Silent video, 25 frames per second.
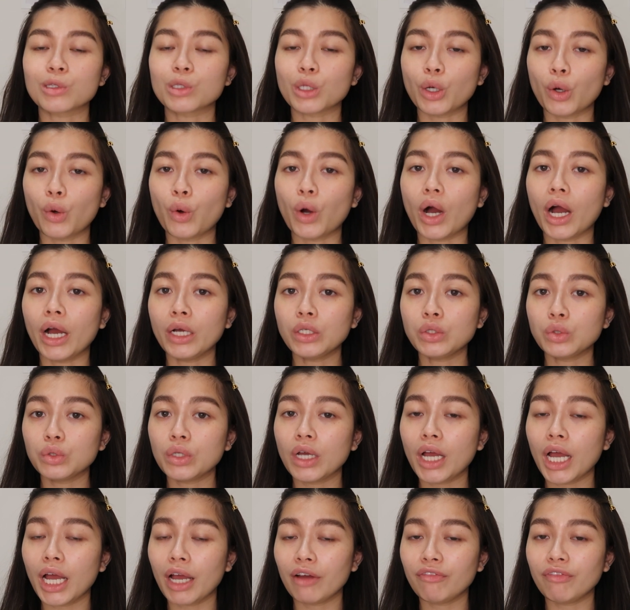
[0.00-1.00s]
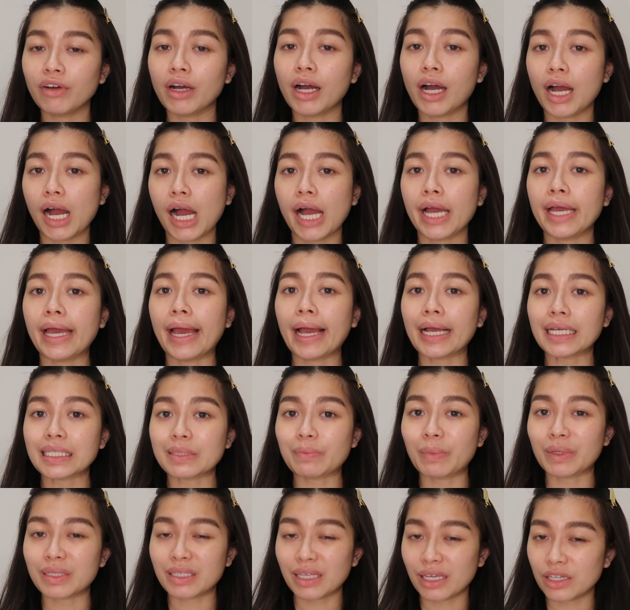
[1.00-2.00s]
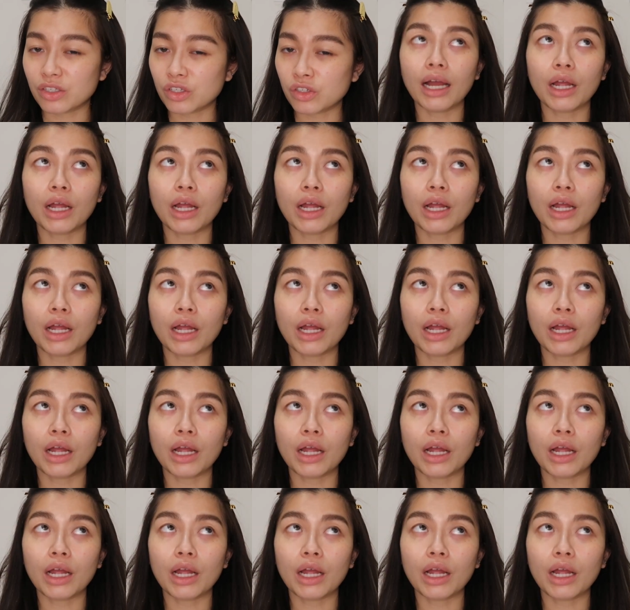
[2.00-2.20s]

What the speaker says: so I do have a high expectation.